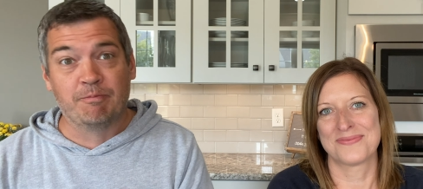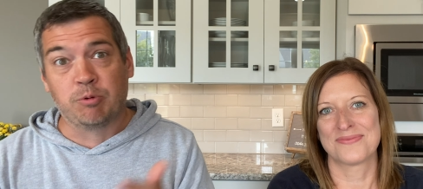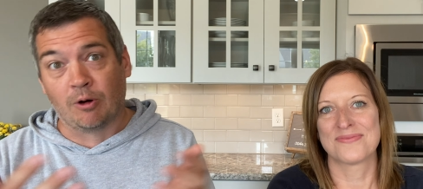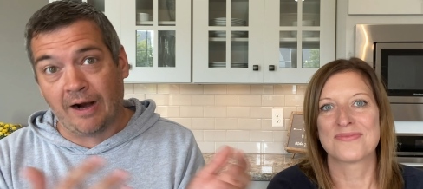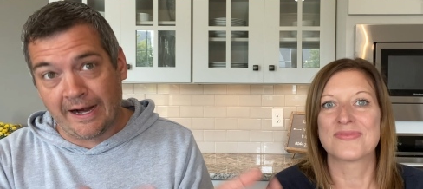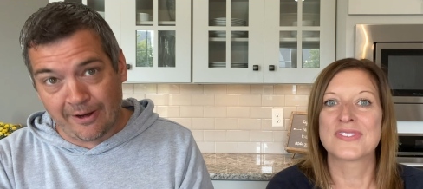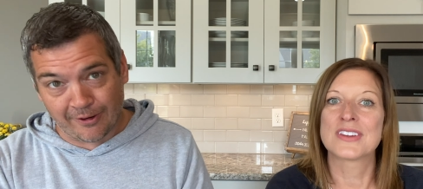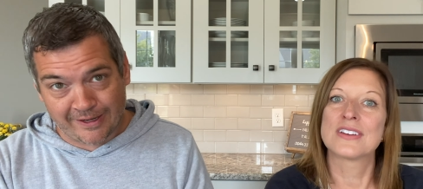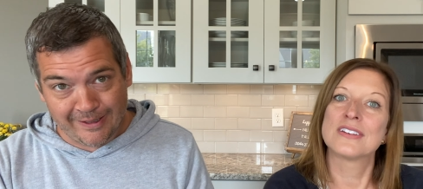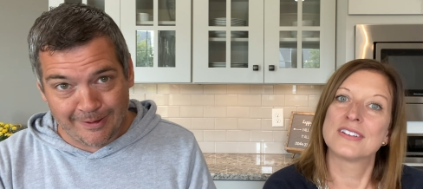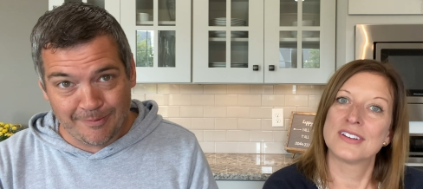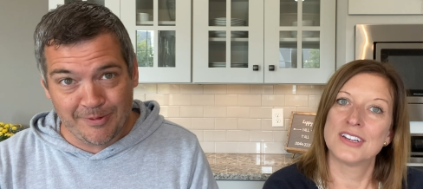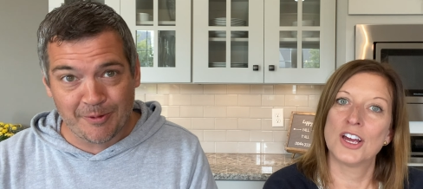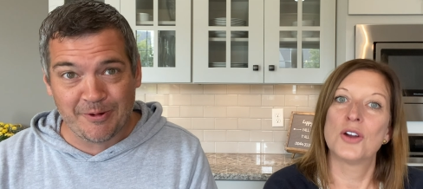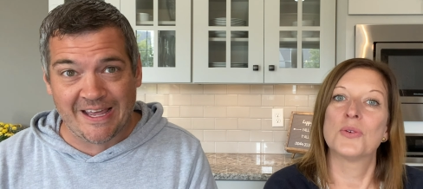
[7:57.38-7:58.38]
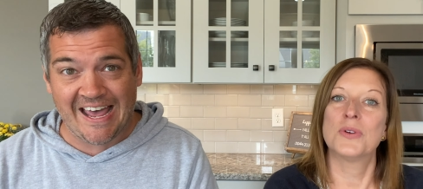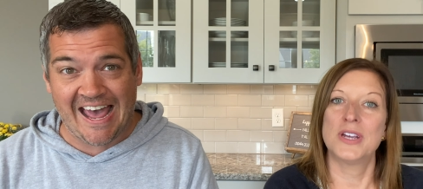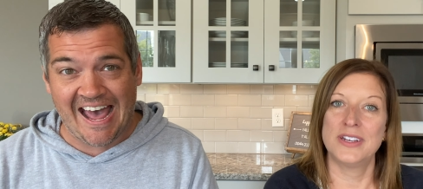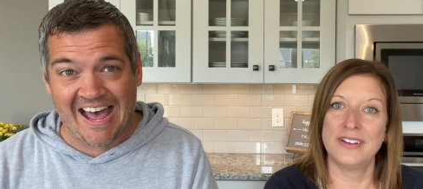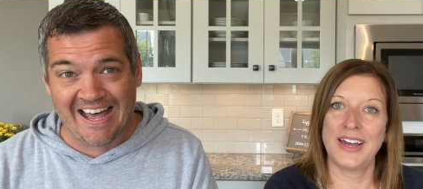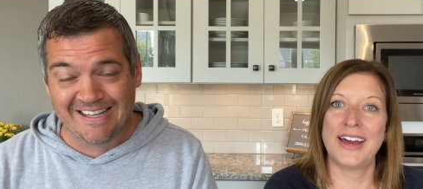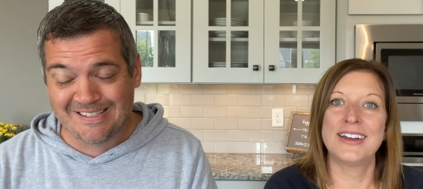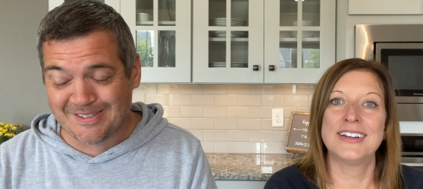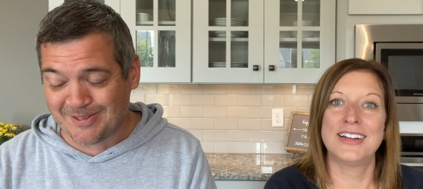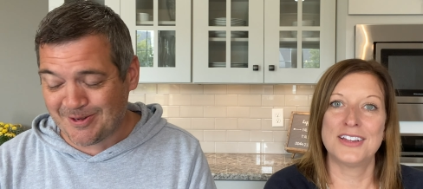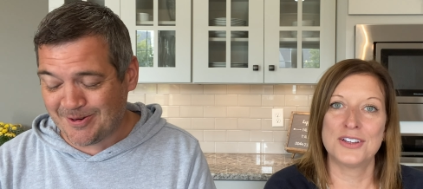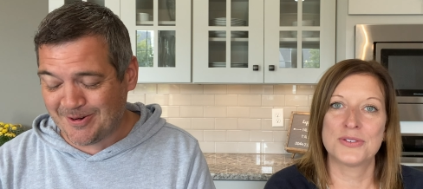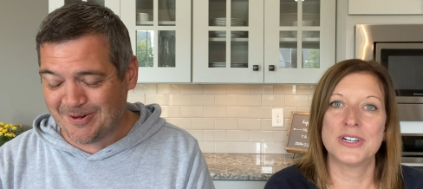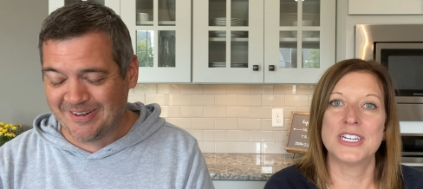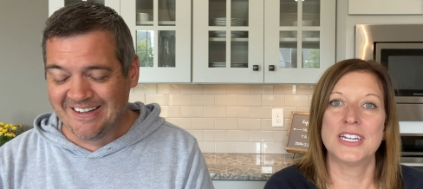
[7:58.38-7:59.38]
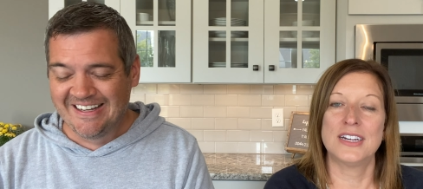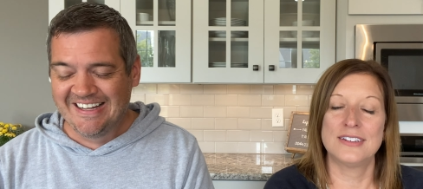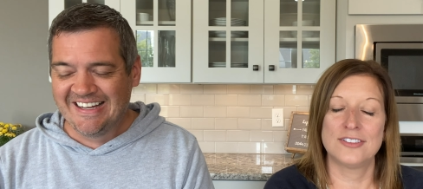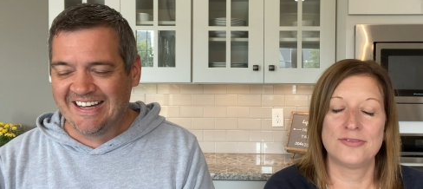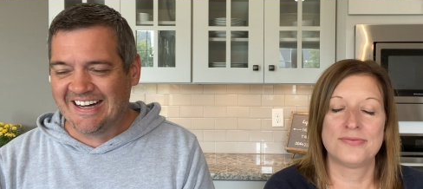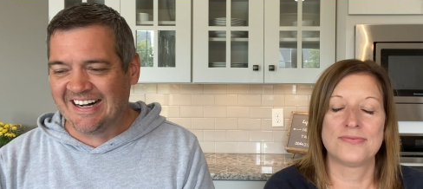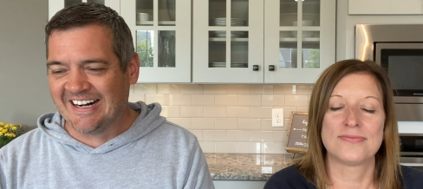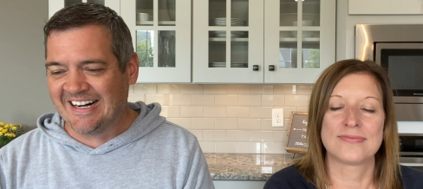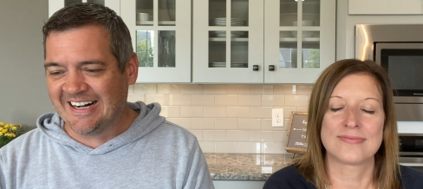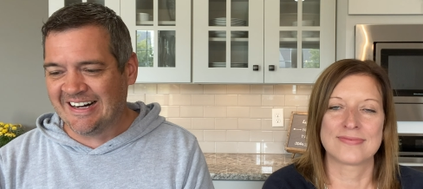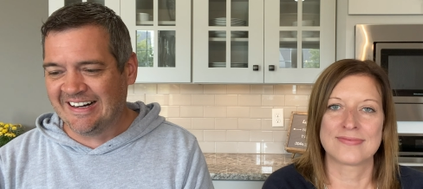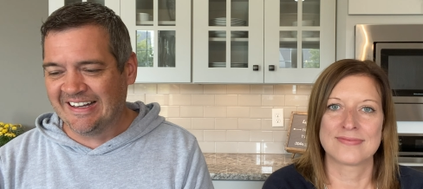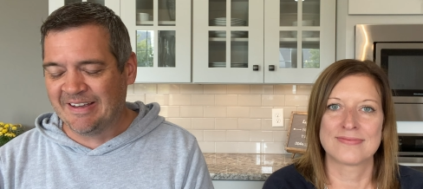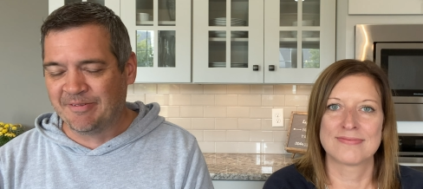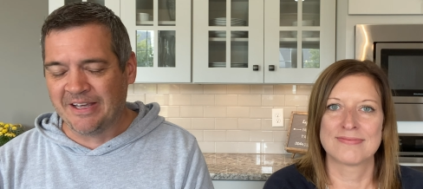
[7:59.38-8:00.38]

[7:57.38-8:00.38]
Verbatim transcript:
Speaker 1: prior Cub that
Speaker 2: we had. We had another so, one, yeah. Uh, if